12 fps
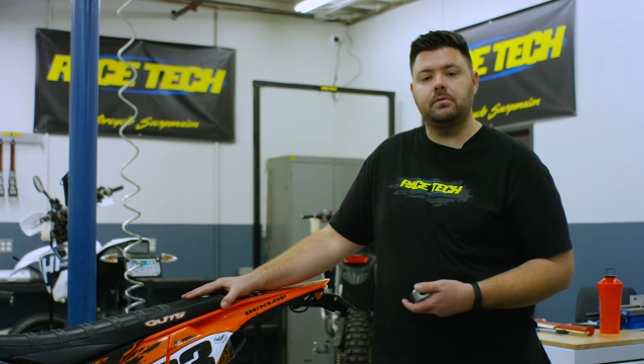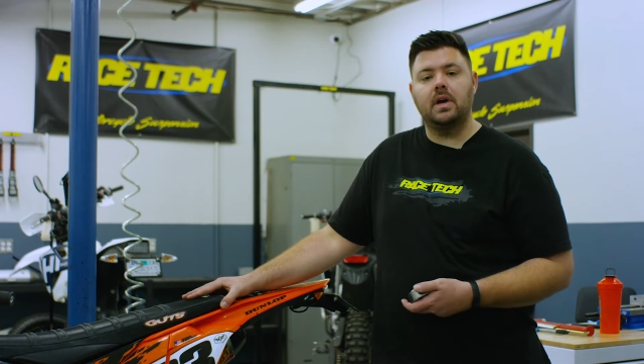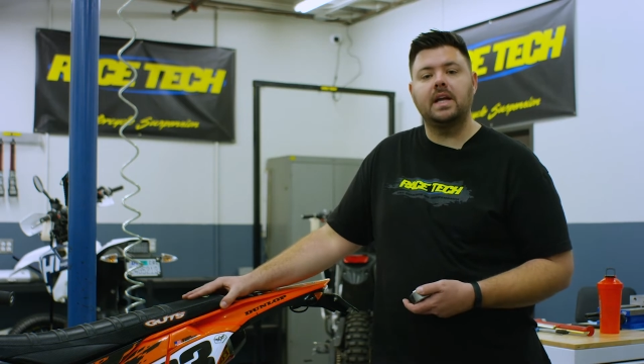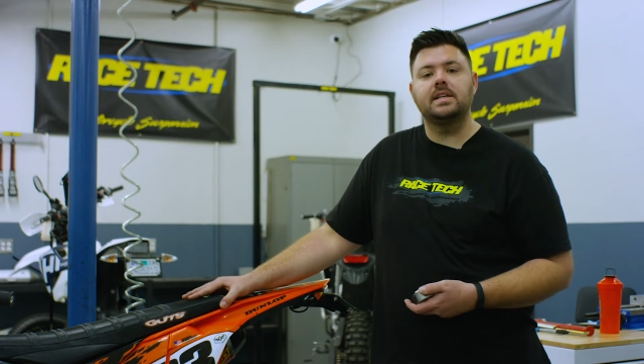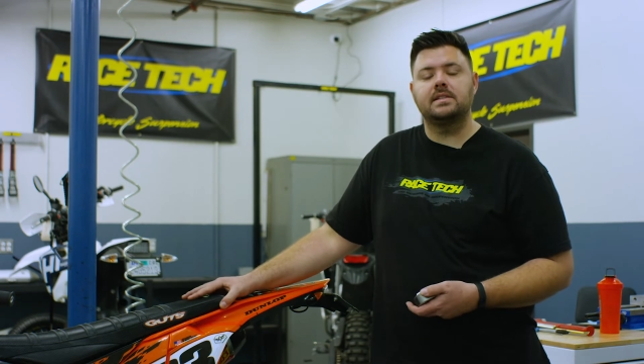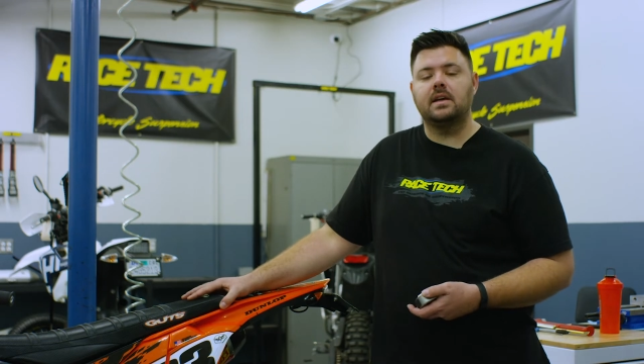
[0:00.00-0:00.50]

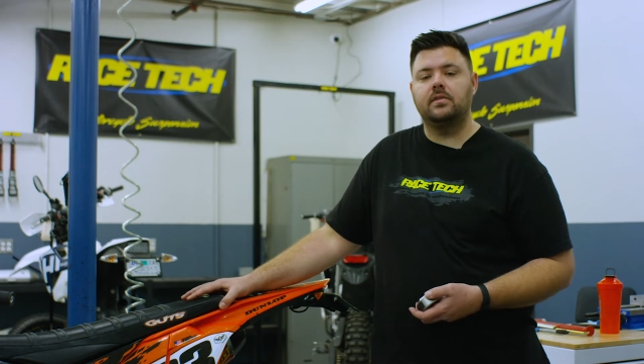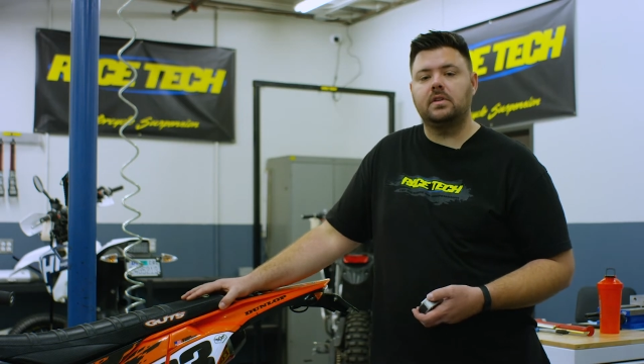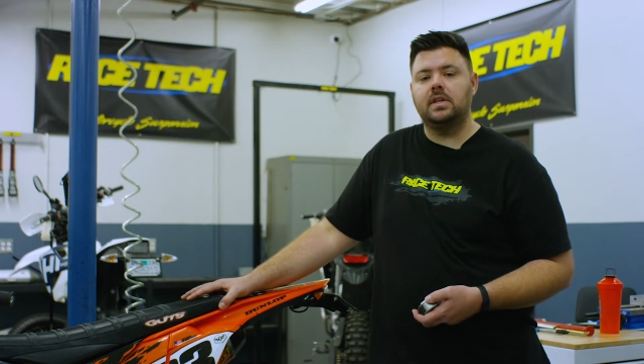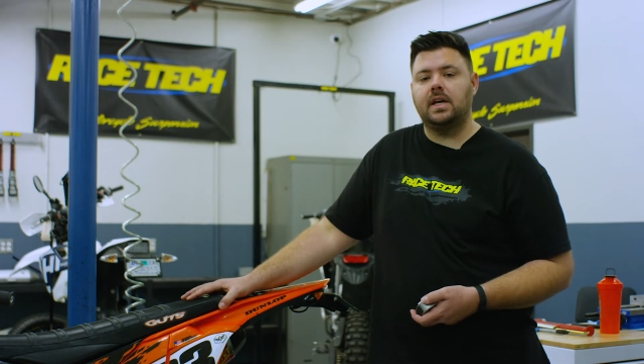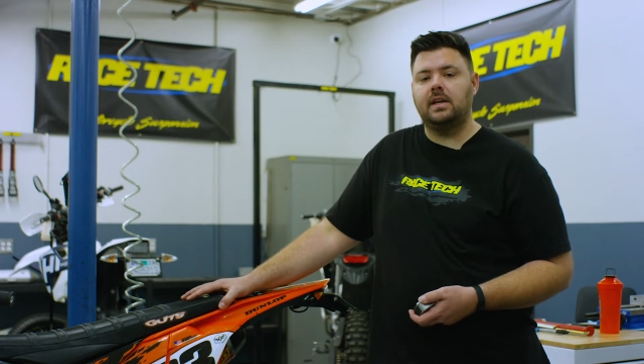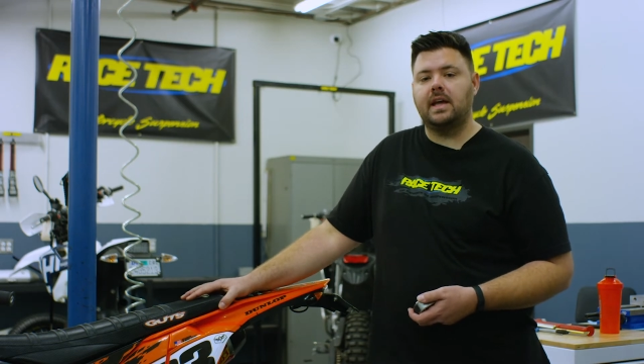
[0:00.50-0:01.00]
right at
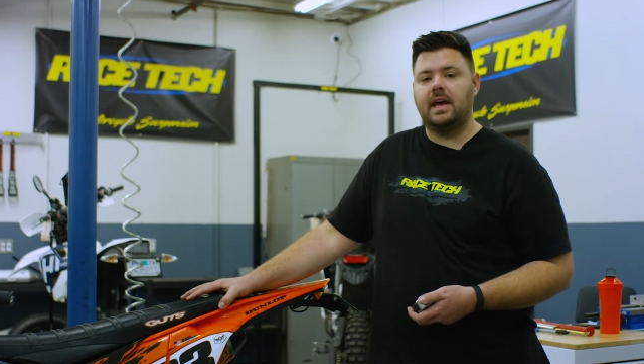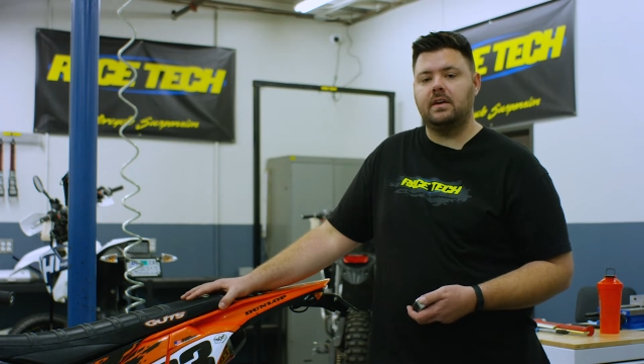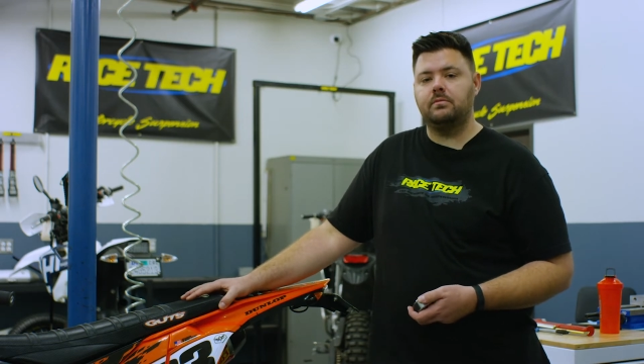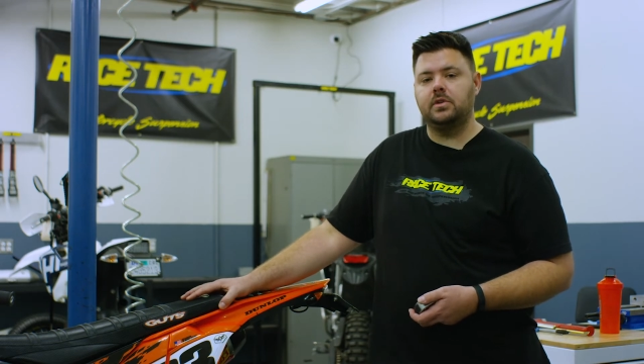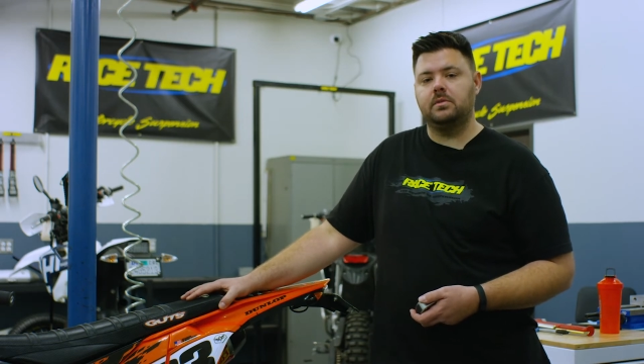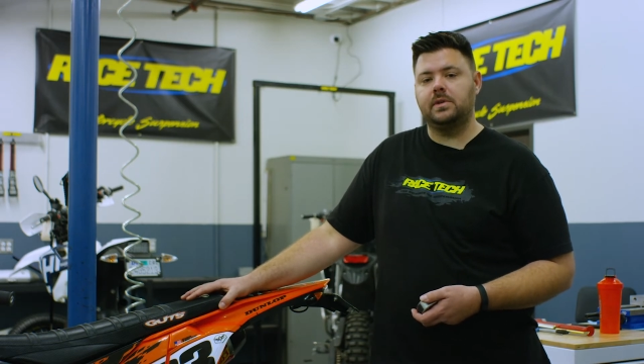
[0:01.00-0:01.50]
79 and a
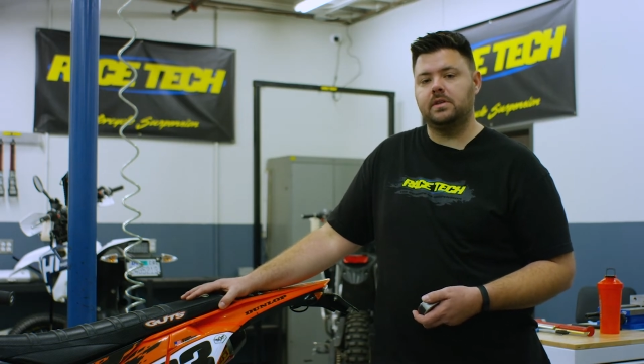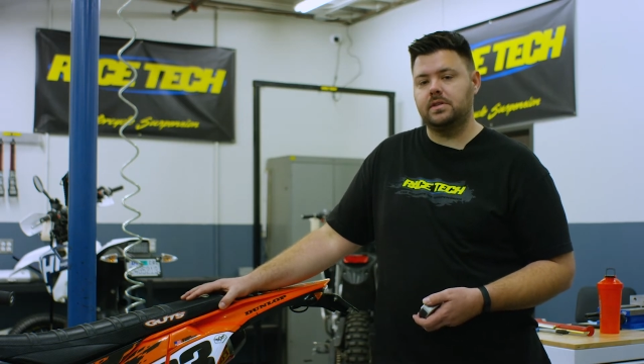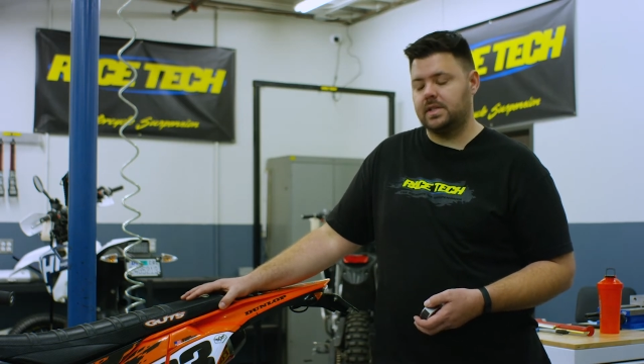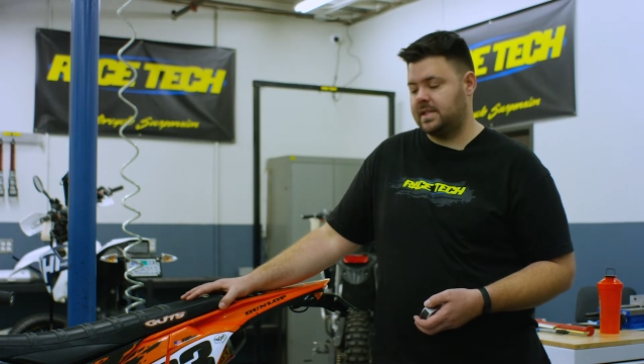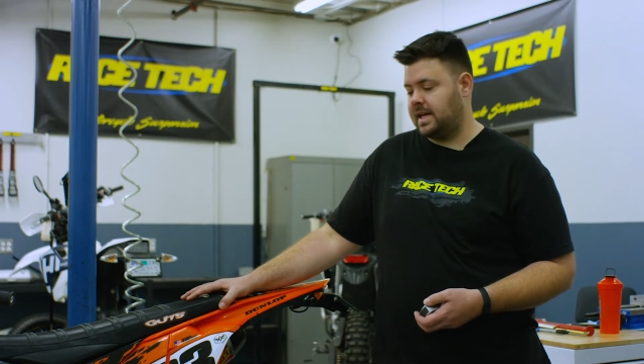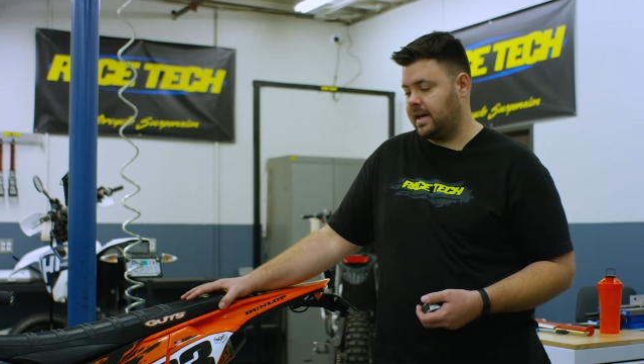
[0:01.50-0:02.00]
half
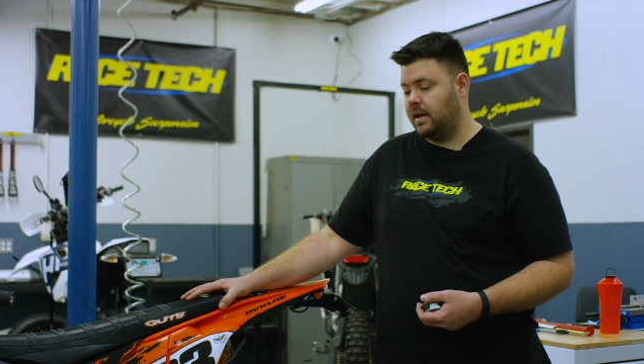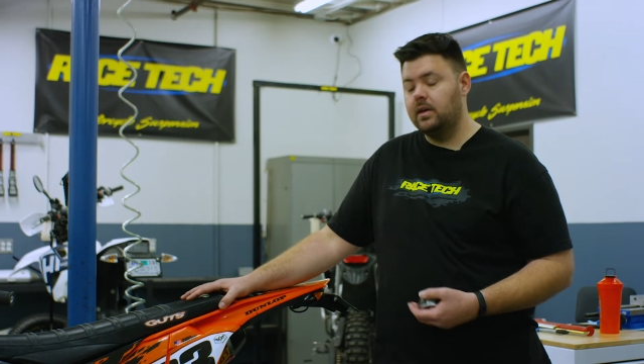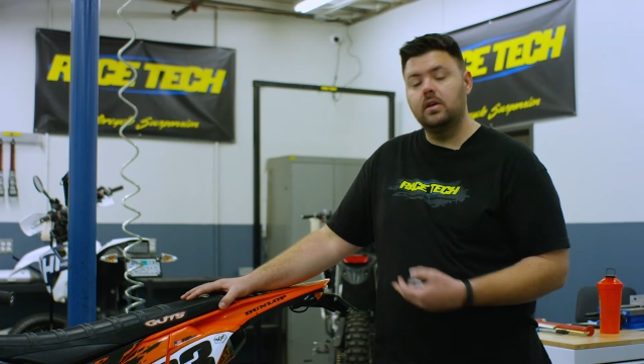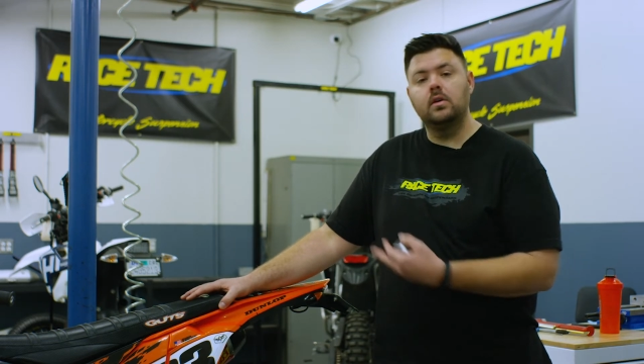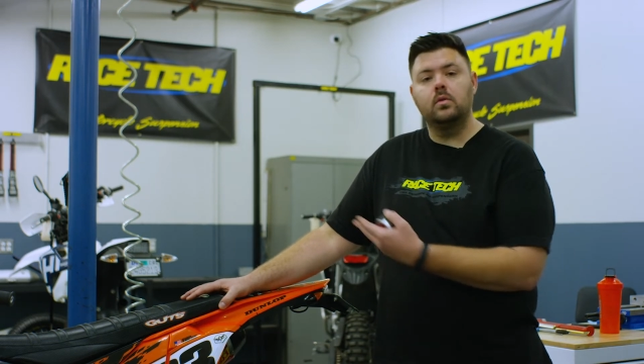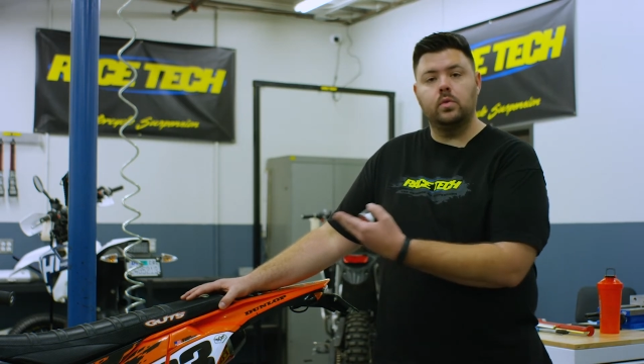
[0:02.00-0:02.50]
millimeters of sag
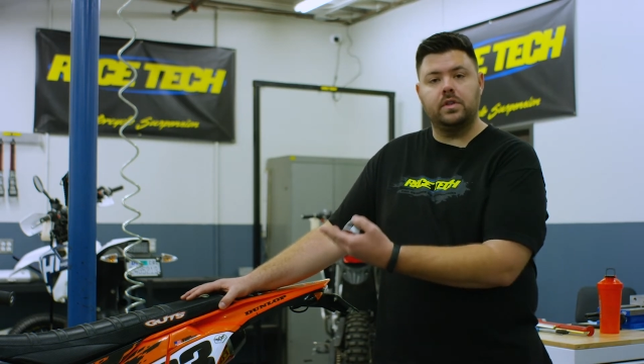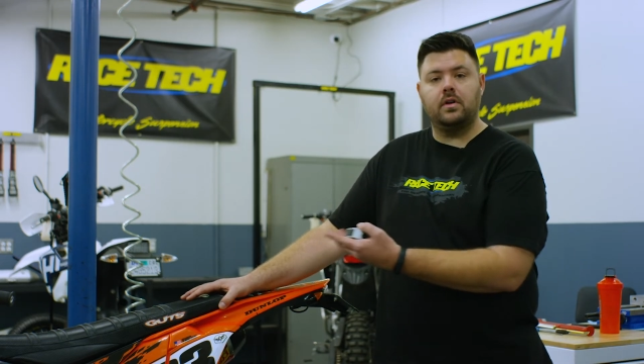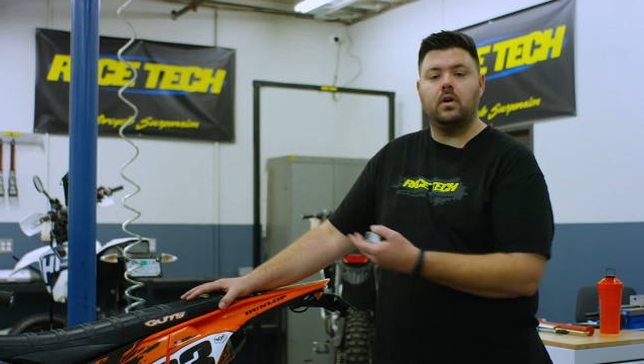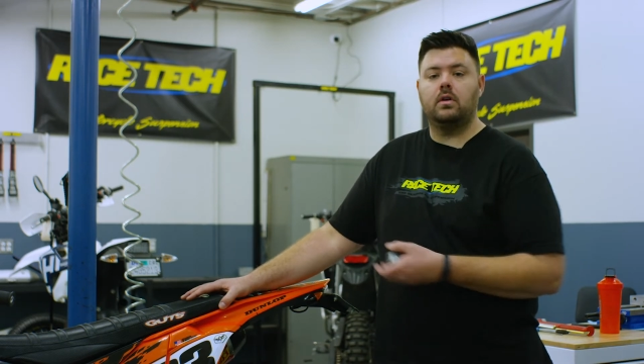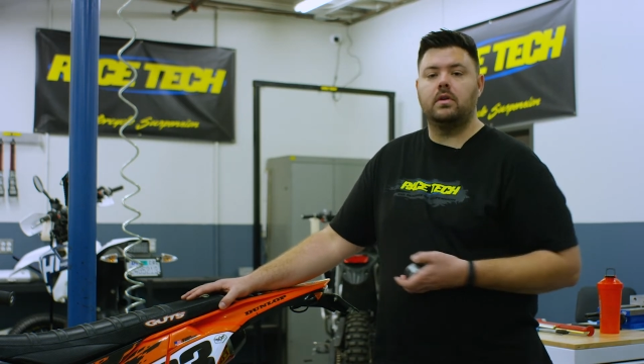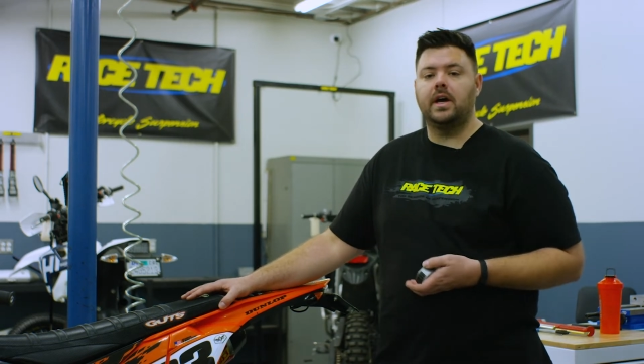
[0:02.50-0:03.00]
with
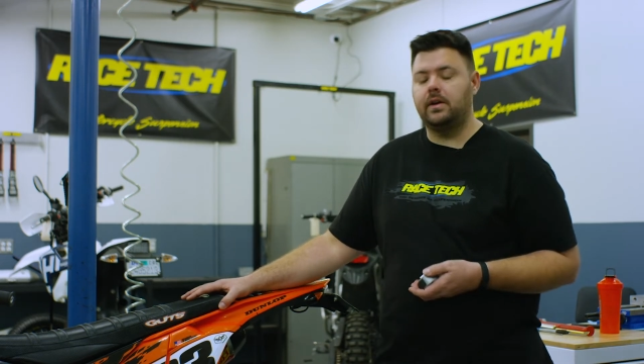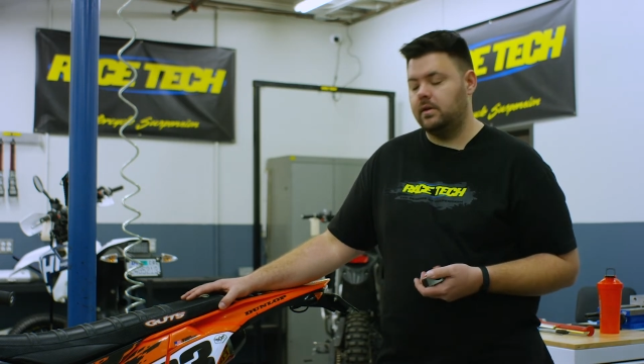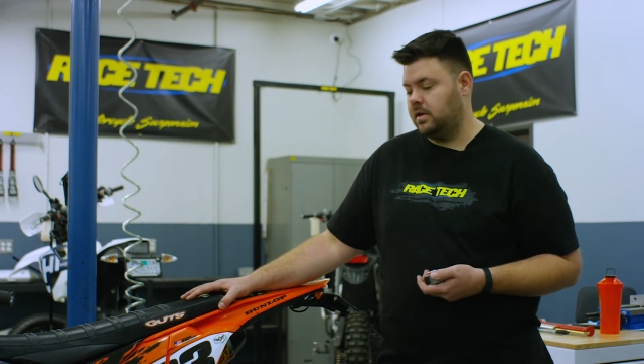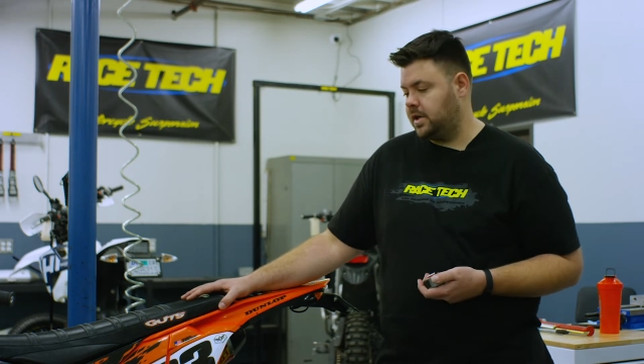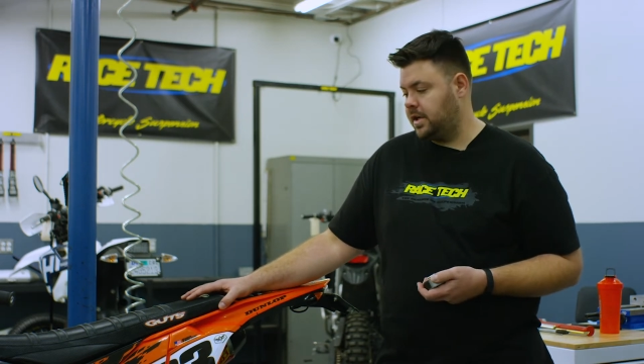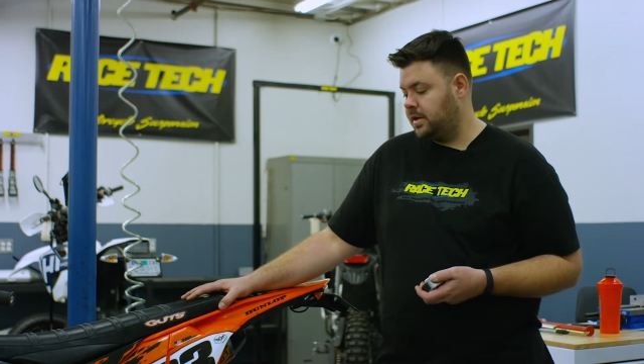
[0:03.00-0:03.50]
our rider
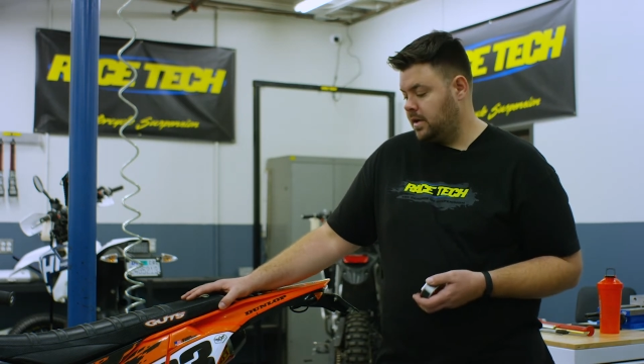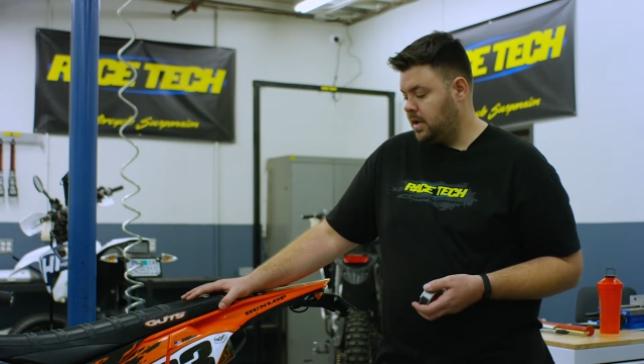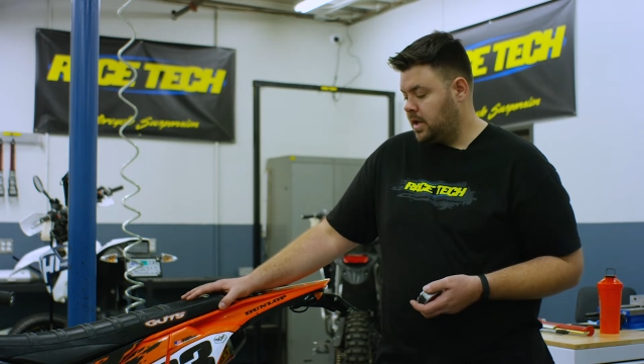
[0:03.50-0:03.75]
on it.